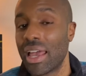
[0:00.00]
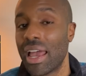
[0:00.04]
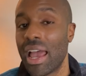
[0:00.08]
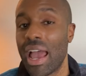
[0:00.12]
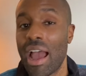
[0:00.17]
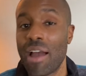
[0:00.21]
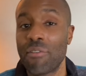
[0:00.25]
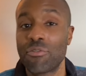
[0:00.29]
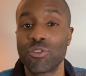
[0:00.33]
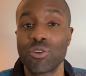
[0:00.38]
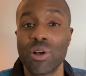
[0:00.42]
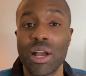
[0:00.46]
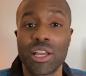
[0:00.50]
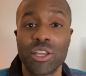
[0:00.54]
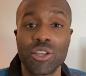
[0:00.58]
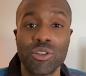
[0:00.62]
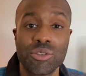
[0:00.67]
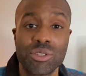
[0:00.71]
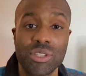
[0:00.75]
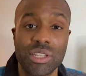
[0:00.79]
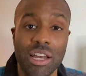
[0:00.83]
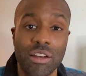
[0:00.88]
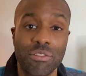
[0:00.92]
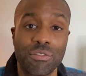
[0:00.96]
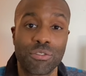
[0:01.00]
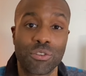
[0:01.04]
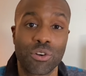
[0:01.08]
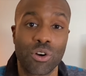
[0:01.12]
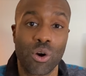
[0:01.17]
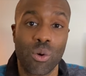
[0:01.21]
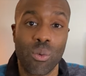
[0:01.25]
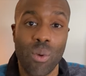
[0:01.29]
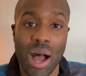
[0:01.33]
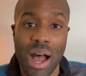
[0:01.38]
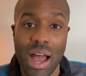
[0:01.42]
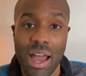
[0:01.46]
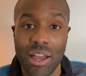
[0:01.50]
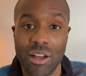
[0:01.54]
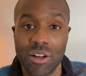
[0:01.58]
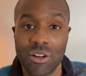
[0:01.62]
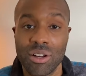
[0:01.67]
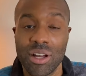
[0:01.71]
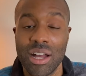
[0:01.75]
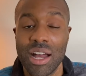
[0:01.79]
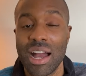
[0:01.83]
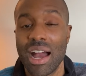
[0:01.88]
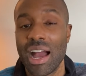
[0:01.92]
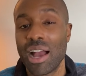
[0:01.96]
After I used that for a
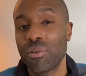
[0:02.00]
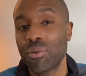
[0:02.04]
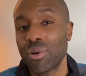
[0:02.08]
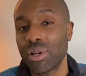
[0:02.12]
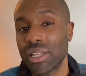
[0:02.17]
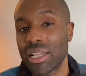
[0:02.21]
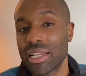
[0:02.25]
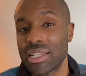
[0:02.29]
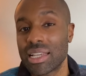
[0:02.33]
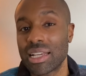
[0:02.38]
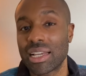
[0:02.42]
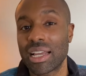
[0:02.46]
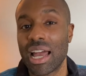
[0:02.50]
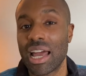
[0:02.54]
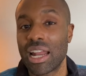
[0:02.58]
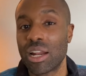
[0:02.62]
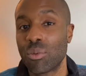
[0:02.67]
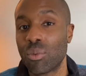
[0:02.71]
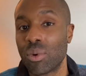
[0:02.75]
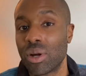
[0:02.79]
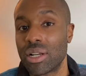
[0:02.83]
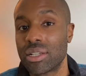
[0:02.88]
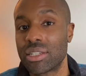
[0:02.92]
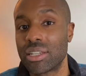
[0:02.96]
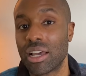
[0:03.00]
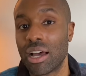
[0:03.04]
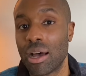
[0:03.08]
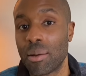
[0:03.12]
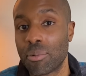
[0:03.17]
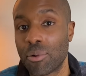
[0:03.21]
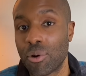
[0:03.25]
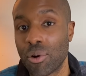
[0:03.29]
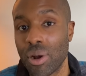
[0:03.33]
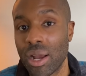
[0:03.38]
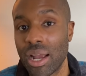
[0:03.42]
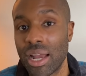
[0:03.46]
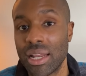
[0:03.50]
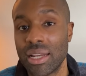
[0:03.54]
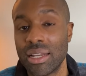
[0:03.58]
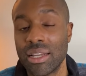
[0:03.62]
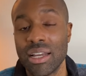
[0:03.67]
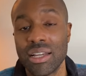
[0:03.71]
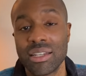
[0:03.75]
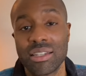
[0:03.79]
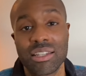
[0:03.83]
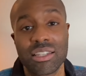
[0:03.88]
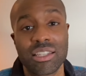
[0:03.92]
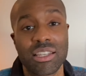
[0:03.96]
while, I realized I kind of wanted to
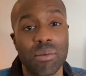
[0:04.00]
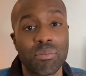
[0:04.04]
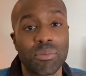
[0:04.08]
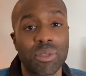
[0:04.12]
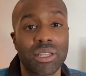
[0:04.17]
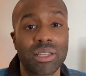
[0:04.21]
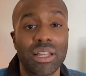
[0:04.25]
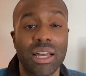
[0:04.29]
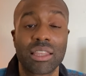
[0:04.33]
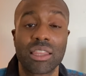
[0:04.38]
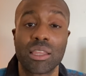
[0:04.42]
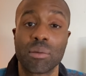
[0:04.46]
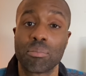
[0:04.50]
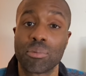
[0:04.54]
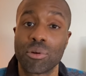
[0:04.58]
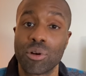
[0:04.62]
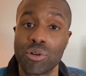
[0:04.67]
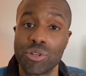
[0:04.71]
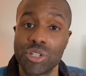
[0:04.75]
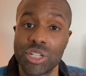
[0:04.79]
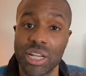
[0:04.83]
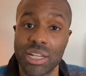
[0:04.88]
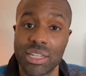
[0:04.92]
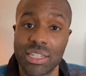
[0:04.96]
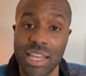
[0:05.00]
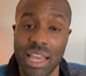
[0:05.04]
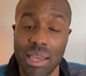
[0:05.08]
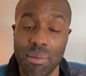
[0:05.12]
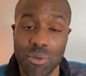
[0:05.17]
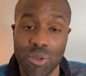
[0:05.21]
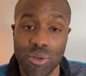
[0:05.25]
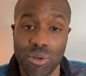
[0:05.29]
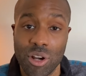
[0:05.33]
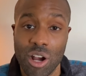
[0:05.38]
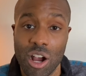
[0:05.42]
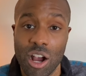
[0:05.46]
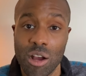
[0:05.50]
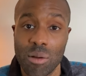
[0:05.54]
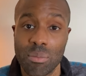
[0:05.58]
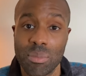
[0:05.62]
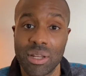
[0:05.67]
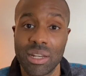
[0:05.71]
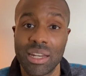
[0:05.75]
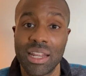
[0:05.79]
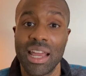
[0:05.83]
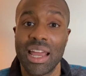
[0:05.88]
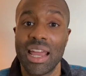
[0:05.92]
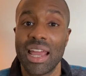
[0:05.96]
upgrade to something like the Project Debut
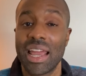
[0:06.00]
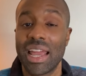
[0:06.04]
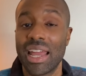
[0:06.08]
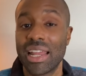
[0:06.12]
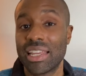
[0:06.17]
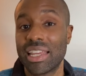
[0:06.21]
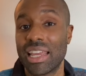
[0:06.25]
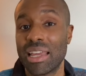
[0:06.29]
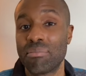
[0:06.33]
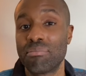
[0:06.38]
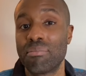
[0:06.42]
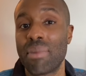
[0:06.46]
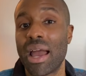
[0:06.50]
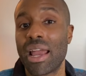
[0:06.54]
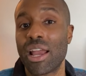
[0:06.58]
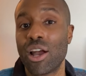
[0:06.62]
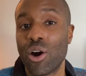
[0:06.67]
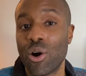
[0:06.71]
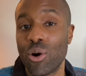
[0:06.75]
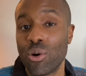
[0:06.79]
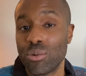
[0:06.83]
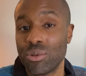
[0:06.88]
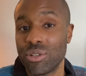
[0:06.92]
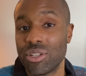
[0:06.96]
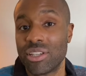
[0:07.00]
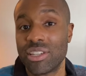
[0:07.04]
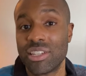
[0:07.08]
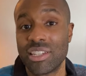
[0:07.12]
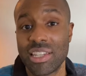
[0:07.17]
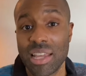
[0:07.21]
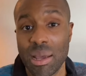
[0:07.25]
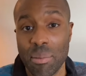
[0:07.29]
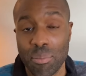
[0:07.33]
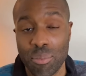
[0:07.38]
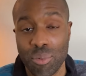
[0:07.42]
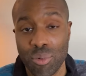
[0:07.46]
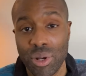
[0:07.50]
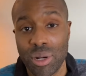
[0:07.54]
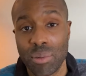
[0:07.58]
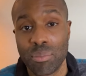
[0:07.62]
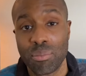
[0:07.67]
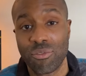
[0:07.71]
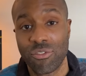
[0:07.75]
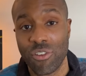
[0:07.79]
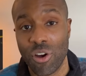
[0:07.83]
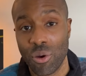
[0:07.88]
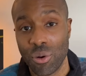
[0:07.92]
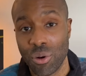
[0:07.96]
Carbon and get my own separate
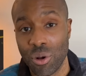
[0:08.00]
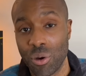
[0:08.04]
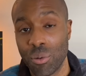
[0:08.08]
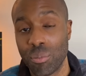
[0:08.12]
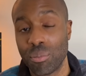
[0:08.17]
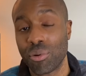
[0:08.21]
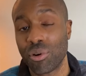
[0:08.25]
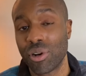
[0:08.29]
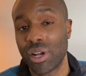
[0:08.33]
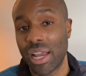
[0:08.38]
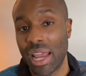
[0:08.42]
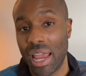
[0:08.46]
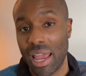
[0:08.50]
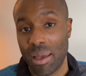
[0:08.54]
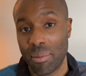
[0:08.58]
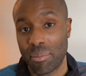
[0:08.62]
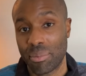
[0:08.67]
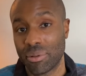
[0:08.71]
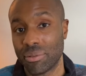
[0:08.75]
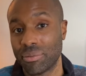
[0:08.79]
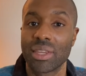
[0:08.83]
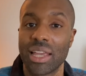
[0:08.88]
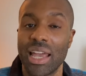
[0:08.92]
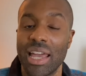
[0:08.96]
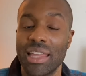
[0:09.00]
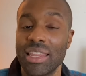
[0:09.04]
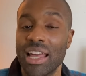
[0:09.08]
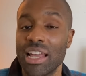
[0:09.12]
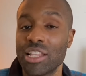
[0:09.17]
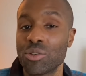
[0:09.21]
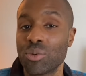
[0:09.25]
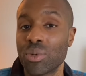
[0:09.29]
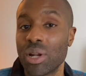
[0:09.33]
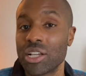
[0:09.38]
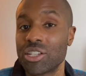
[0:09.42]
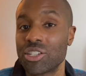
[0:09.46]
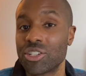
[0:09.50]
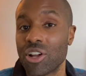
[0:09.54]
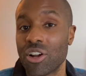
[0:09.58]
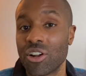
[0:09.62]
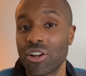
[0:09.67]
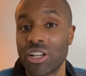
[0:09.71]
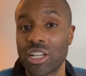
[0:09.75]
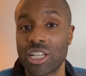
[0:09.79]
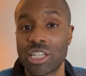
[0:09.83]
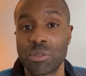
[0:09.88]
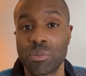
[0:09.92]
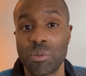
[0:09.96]
phono preamp. And that's when I
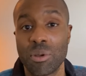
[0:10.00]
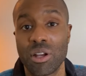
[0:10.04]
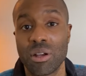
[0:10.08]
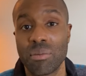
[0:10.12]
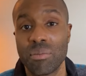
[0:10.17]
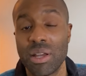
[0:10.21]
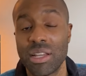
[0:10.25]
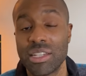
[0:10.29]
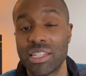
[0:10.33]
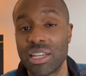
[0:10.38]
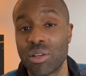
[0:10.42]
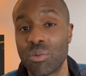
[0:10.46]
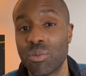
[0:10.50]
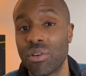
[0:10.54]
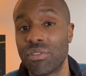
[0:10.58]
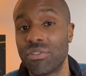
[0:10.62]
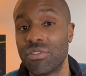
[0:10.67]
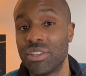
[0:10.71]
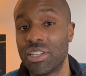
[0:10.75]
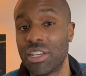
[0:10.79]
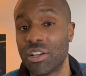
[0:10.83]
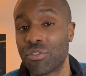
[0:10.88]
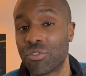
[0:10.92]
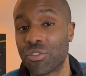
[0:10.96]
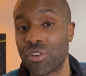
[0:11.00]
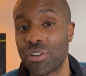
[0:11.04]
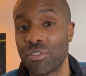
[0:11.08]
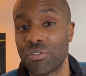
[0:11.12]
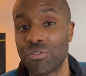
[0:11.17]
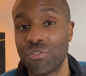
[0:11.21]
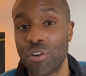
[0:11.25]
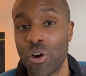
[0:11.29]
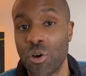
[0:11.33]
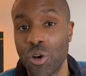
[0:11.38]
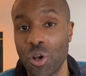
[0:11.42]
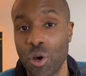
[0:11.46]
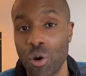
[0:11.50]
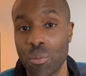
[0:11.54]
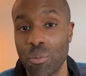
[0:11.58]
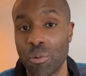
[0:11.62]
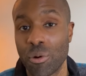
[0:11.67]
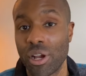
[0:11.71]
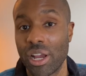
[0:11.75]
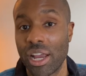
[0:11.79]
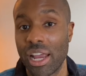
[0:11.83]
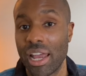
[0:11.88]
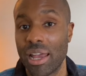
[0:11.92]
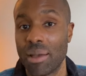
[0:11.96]
started experimenting with different phono
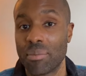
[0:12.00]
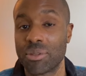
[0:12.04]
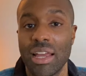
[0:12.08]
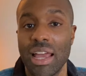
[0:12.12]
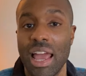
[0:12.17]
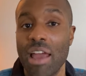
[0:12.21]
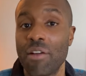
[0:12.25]
preamps.